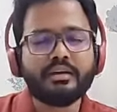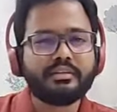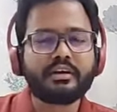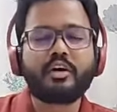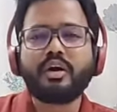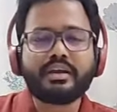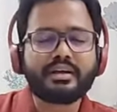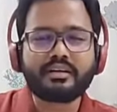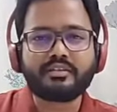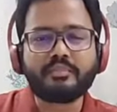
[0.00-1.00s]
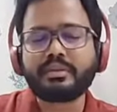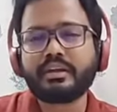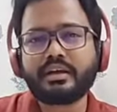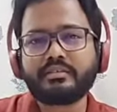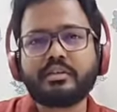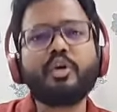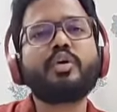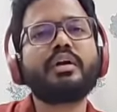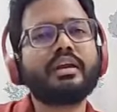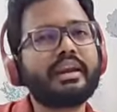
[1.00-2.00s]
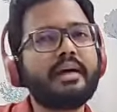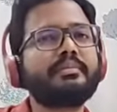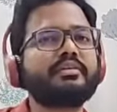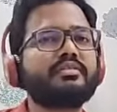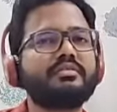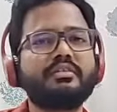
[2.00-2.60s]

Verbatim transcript: They're calling something as local adaptation